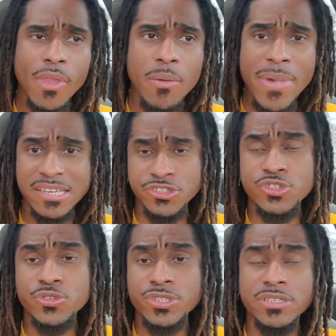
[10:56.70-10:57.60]

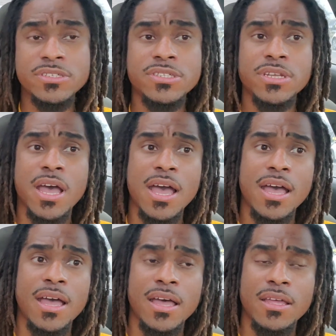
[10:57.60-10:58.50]
Massachusetts,
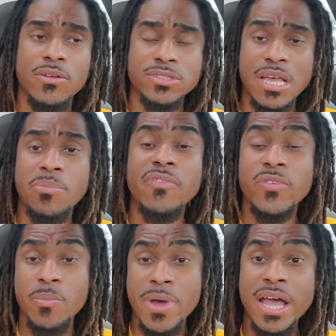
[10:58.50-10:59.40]
on top of
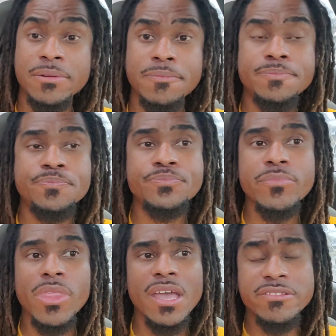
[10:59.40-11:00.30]
Vermont.
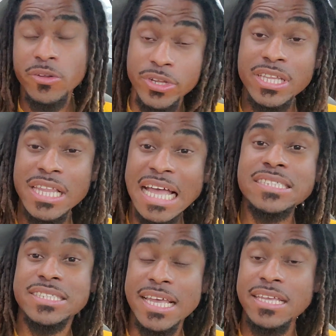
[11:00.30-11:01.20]
It's literally the
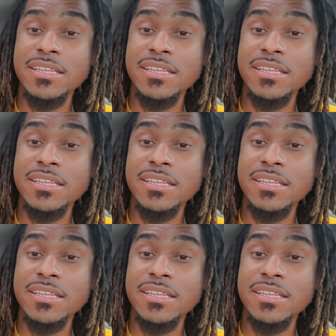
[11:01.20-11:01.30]
last state